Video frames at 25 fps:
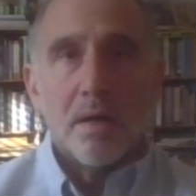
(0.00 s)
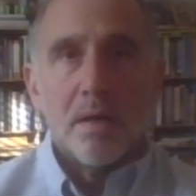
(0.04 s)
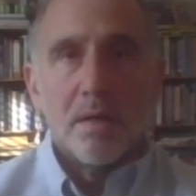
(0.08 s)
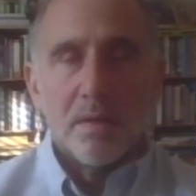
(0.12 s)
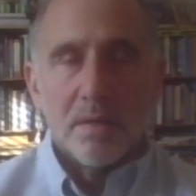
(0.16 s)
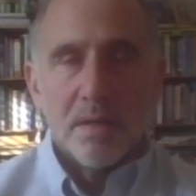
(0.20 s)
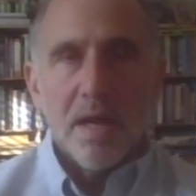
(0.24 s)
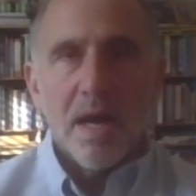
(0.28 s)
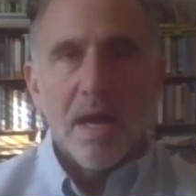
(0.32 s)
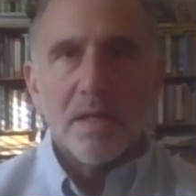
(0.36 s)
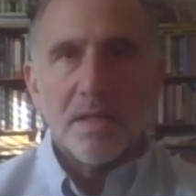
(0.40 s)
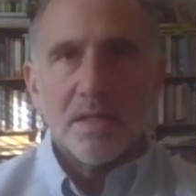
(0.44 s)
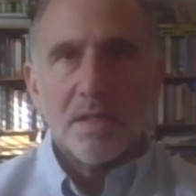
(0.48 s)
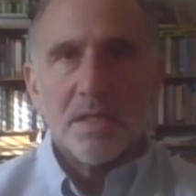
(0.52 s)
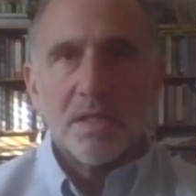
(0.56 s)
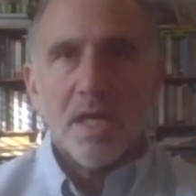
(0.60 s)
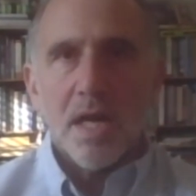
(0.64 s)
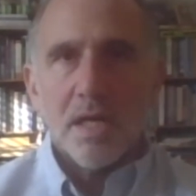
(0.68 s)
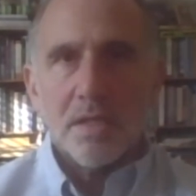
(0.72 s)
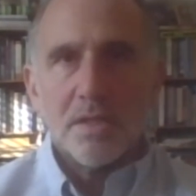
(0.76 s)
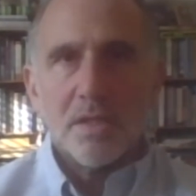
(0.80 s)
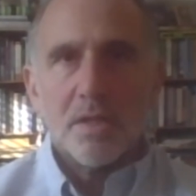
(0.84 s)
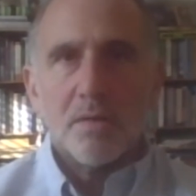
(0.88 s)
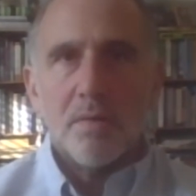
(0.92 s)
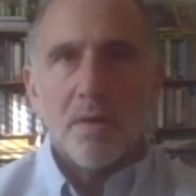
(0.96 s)
not as
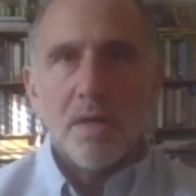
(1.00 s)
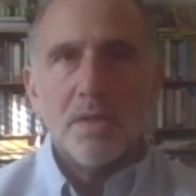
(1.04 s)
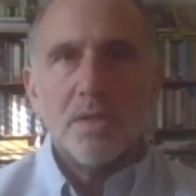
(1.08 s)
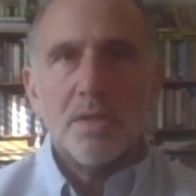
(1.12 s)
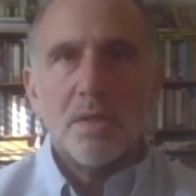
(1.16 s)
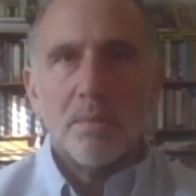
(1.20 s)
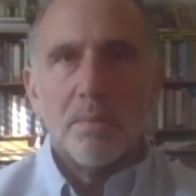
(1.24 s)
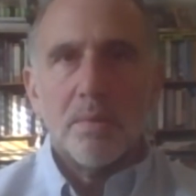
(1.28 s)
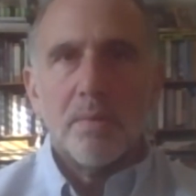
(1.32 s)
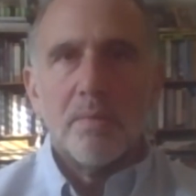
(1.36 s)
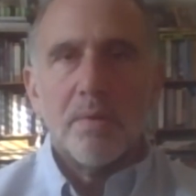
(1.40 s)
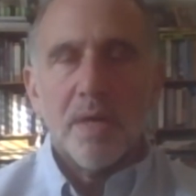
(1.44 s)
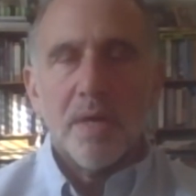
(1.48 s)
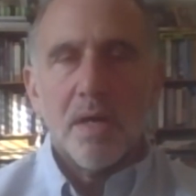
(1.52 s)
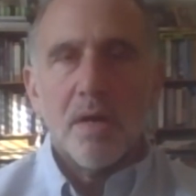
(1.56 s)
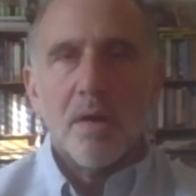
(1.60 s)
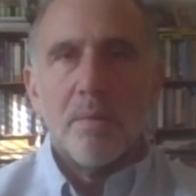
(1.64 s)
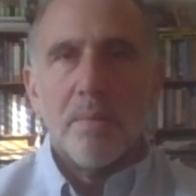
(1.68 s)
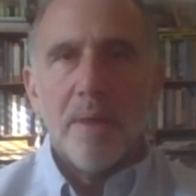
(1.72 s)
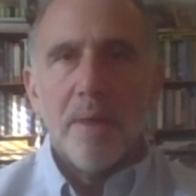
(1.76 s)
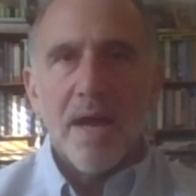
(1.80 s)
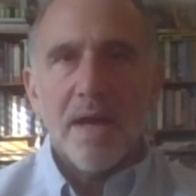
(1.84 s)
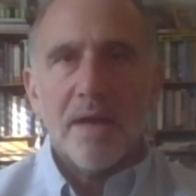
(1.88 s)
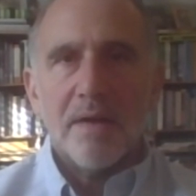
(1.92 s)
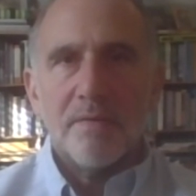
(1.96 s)
consequential, but we can
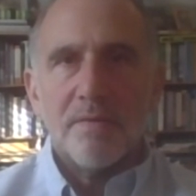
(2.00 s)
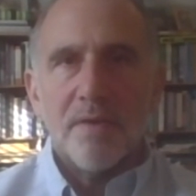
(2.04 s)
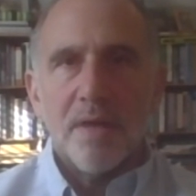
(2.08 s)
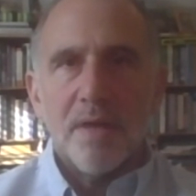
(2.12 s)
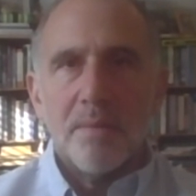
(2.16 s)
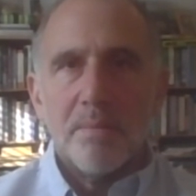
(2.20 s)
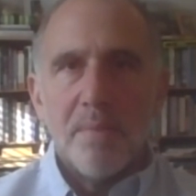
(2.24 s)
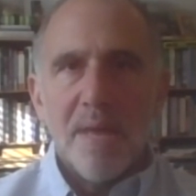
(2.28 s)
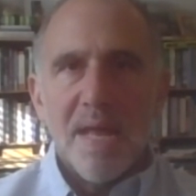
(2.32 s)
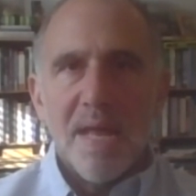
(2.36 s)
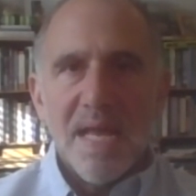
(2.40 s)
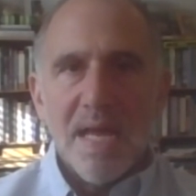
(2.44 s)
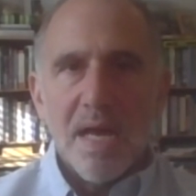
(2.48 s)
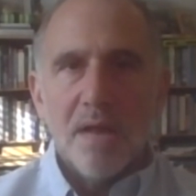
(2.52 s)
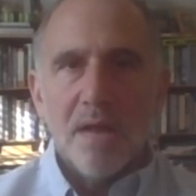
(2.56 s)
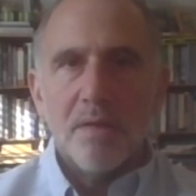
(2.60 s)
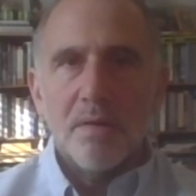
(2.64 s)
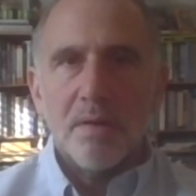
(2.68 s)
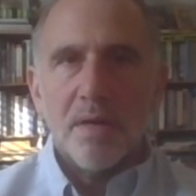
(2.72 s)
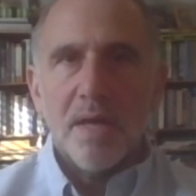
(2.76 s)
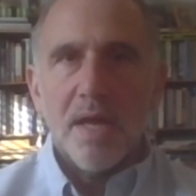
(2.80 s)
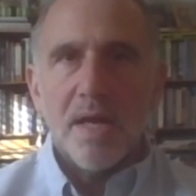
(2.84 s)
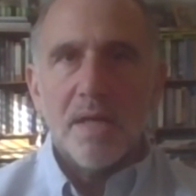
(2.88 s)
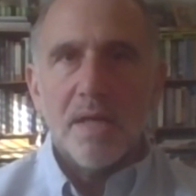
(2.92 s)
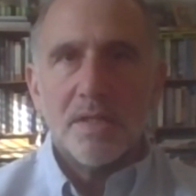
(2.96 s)
go back and find many
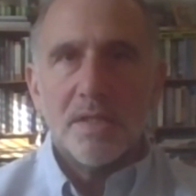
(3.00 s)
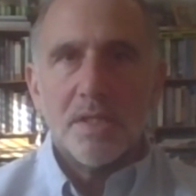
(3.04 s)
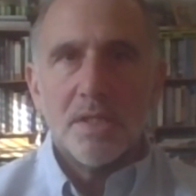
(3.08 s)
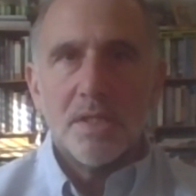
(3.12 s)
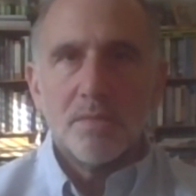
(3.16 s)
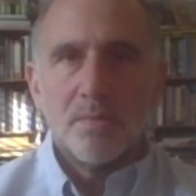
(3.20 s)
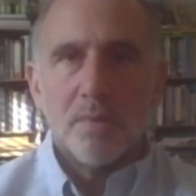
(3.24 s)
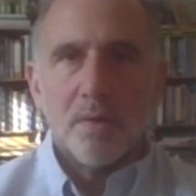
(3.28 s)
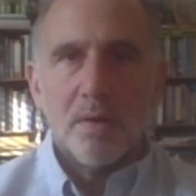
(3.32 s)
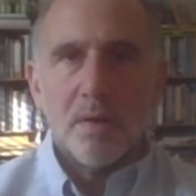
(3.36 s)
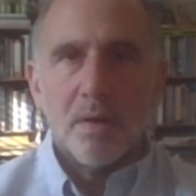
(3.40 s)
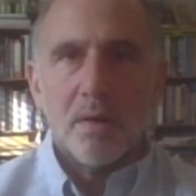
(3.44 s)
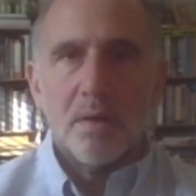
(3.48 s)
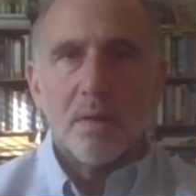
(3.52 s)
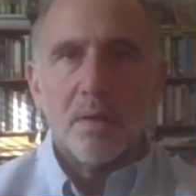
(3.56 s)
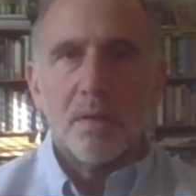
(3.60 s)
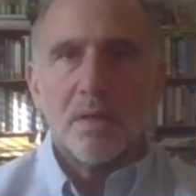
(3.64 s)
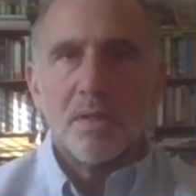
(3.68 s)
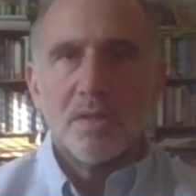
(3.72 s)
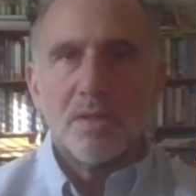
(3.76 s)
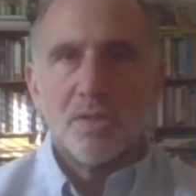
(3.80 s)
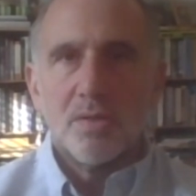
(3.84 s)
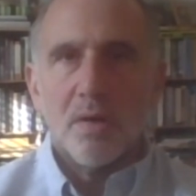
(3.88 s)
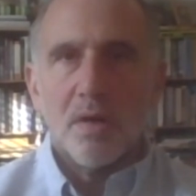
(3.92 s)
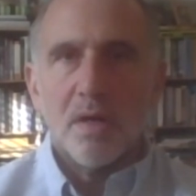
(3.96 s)
other cases where
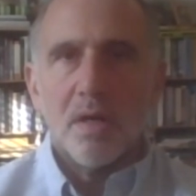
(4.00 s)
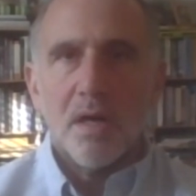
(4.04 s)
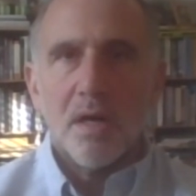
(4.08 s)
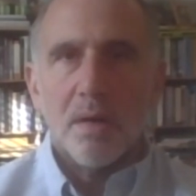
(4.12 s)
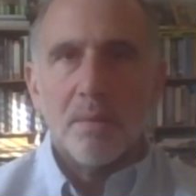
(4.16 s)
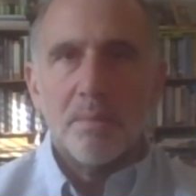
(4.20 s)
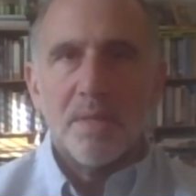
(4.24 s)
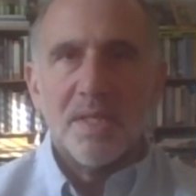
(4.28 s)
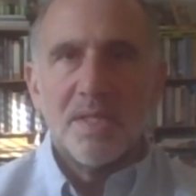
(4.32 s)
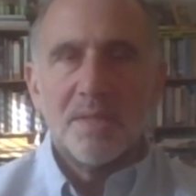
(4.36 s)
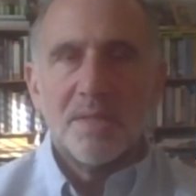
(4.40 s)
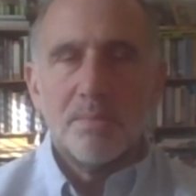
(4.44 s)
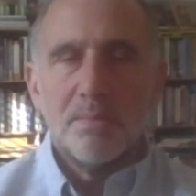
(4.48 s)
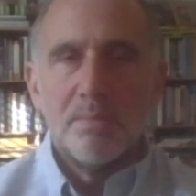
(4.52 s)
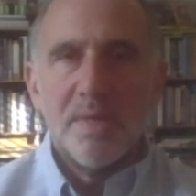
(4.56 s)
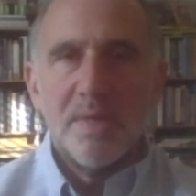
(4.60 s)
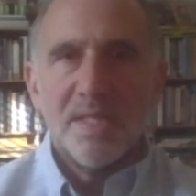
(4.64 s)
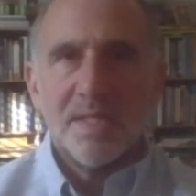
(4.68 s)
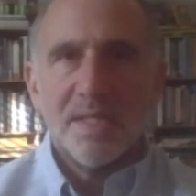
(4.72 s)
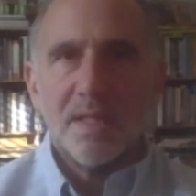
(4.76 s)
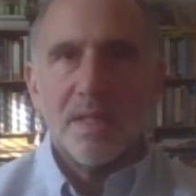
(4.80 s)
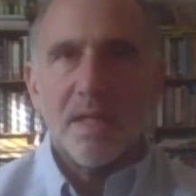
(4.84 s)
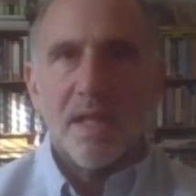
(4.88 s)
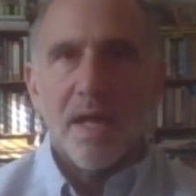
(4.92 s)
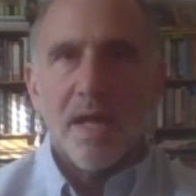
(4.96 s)
drug companies
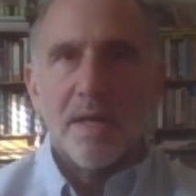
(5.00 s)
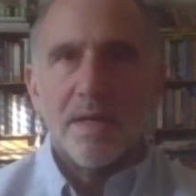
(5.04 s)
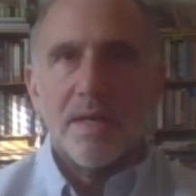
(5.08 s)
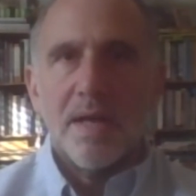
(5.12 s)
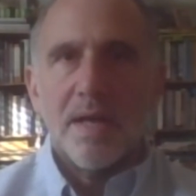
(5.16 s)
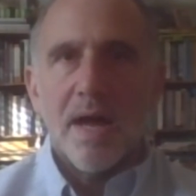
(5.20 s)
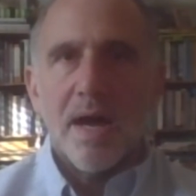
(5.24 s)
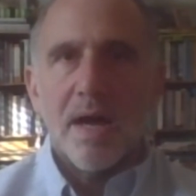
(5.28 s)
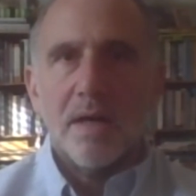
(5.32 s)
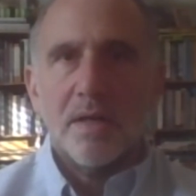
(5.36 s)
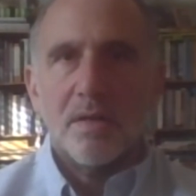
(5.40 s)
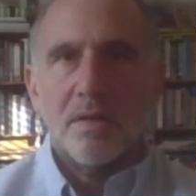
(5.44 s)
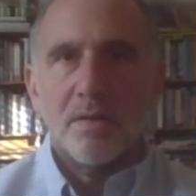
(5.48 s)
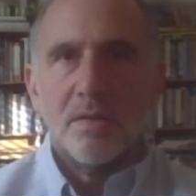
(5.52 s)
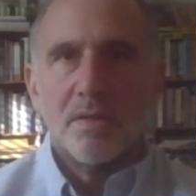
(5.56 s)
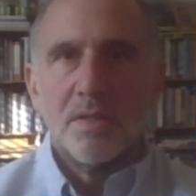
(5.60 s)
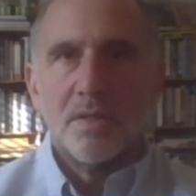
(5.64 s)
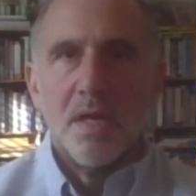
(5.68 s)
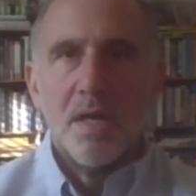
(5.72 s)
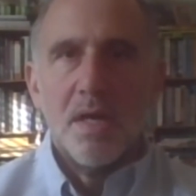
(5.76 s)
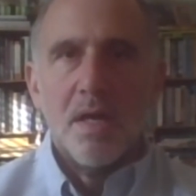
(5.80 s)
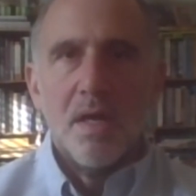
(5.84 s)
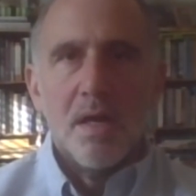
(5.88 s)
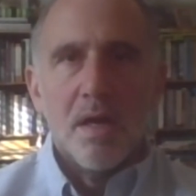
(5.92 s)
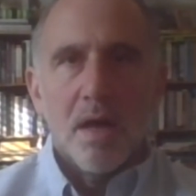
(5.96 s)
misled doctors
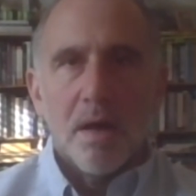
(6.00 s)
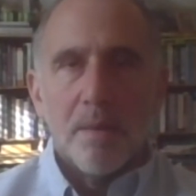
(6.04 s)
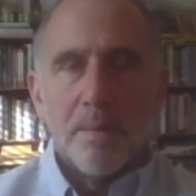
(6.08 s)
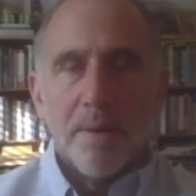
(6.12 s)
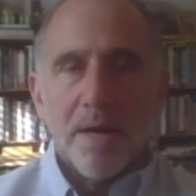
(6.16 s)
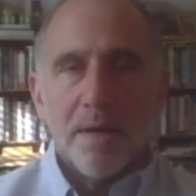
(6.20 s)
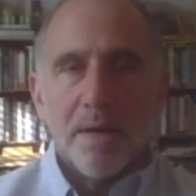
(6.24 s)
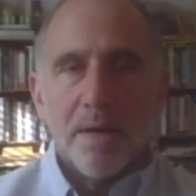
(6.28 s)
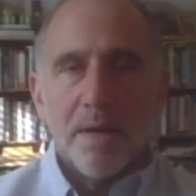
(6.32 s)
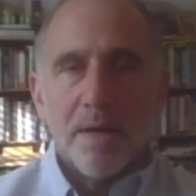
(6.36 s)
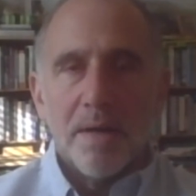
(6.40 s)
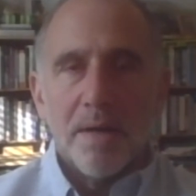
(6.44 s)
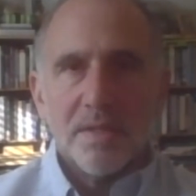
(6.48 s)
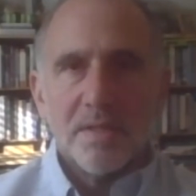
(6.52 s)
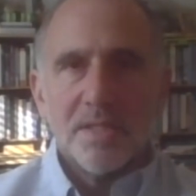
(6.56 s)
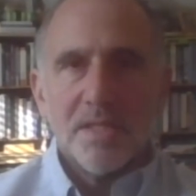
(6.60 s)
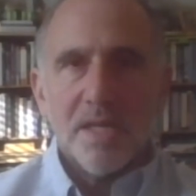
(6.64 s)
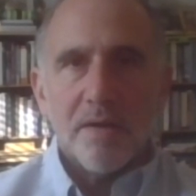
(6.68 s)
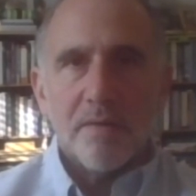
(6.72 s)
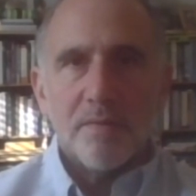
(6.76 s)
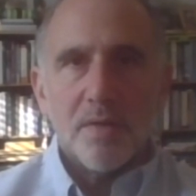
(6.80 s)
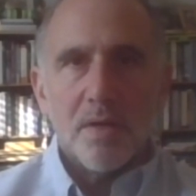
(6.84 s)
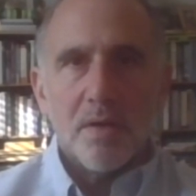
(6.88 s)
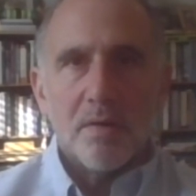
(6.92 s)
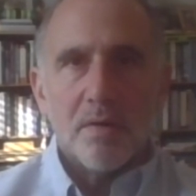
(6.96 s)
about the
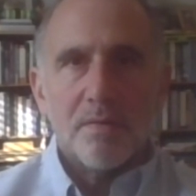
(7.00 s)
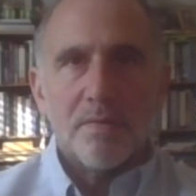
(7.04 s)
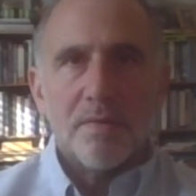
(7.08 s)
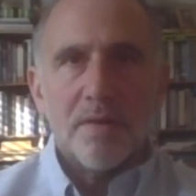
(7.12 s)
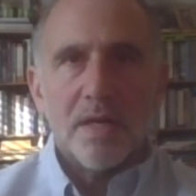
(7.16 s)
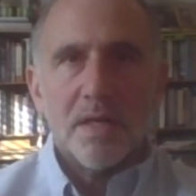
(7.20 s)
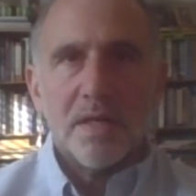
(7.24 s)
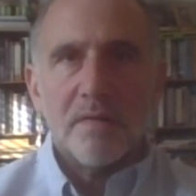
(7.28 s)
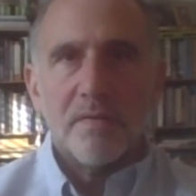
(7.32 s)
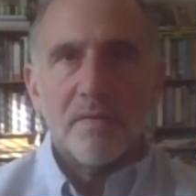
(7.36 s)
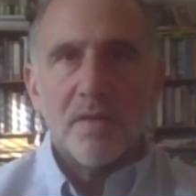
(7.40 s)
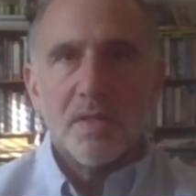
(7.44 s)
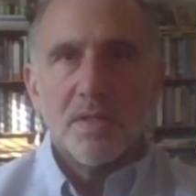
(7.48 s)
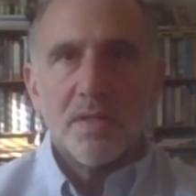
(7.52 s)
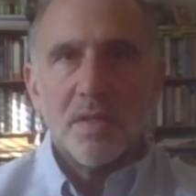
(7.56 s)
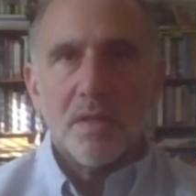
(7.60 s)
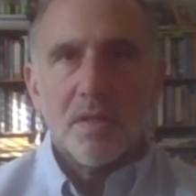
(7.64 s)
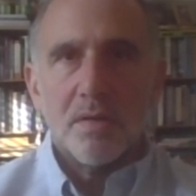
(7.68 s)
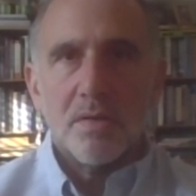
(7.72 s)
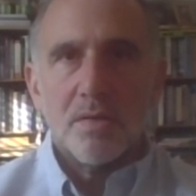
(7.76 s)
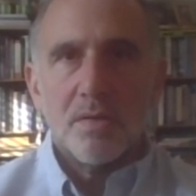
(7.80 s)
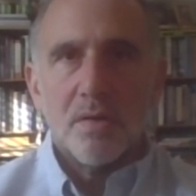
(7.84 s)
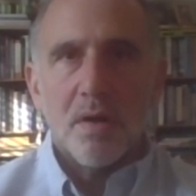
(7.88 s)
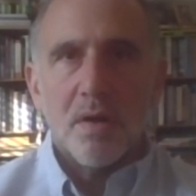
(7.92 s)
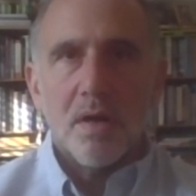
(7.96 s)
safety or effectiveness of
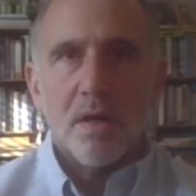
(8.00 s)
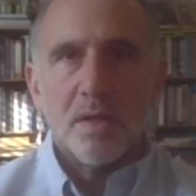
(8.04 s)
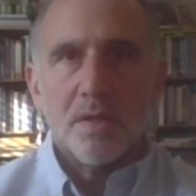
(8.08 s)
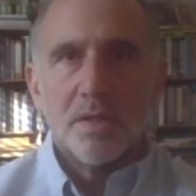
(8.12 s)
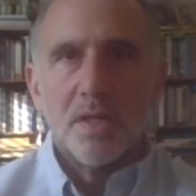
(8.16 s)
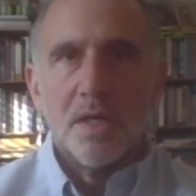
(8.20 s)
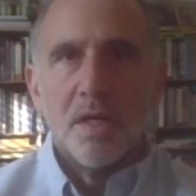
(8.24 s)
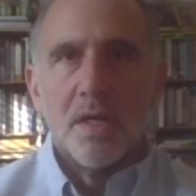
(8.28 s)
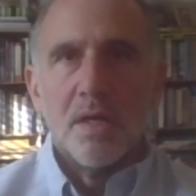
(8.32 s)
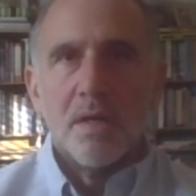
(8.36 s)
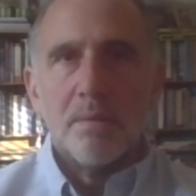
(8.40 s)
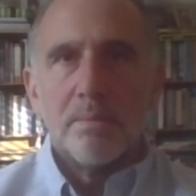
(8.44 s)
their drugs.